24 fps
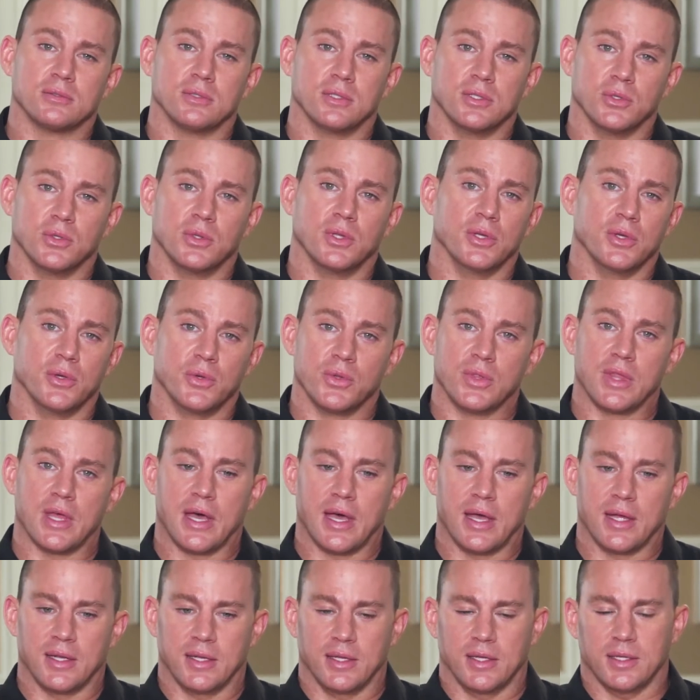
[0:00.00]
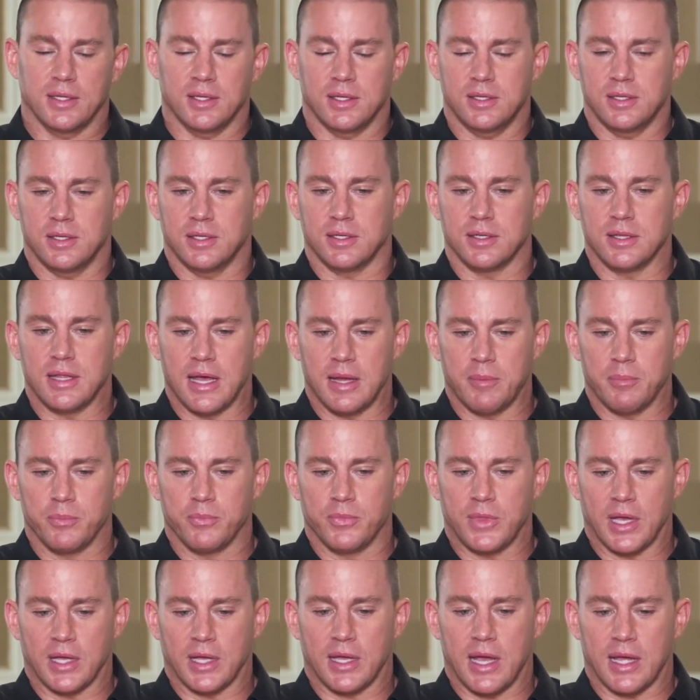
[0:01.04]
Lulu
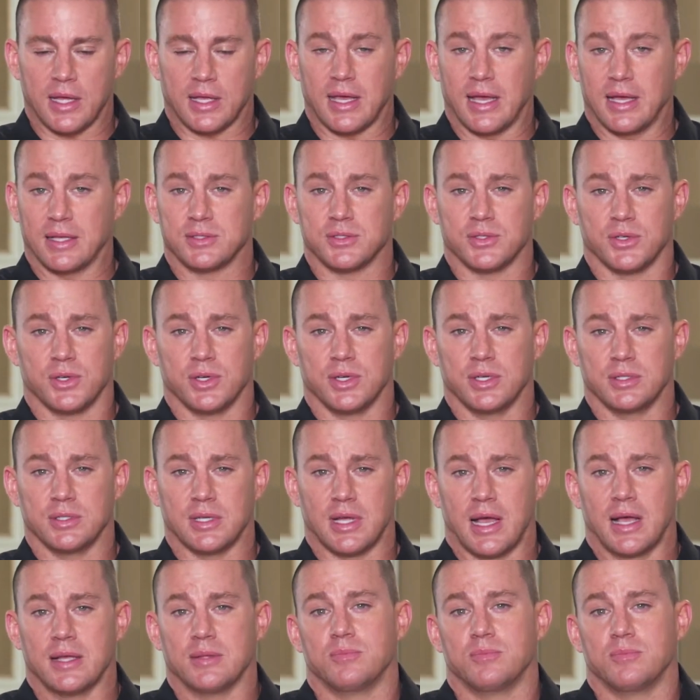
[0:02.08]
that got cancer, and